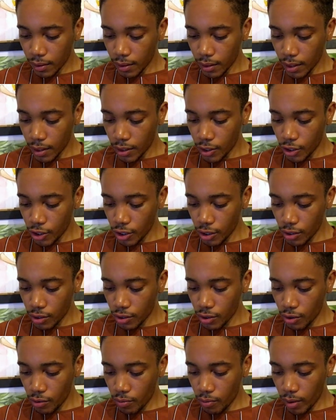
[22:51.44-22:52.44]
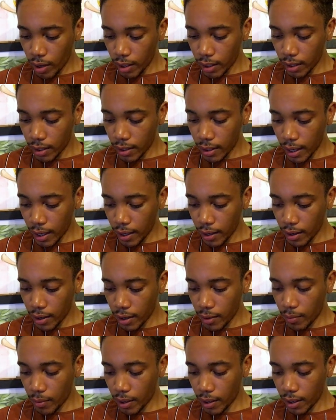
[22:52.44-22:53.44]
It shone so brightly that it
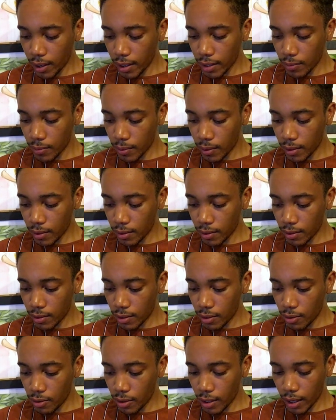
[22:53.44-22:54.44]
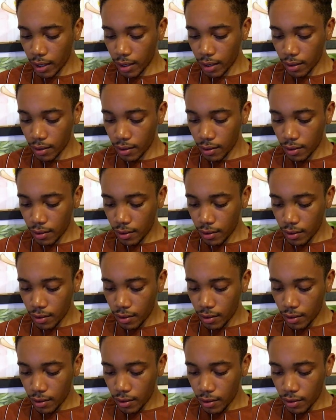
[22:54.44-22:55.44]
hurt my eyes to look at it.
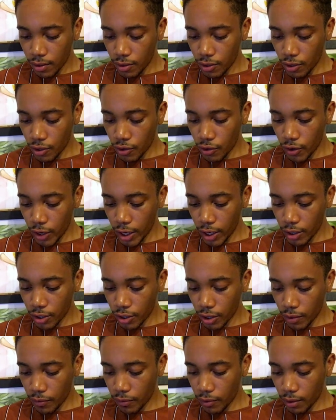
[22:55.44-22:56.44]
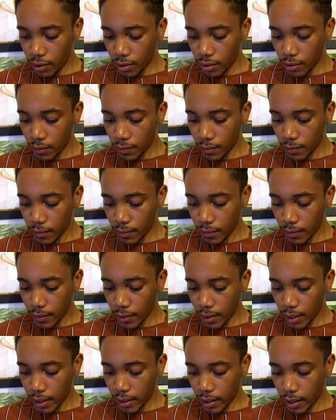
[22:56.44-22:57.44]
Strange, I thought,
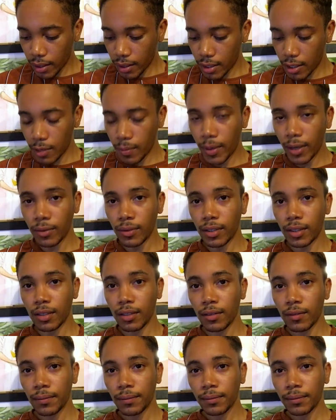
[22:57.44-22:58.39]
and I dismounted.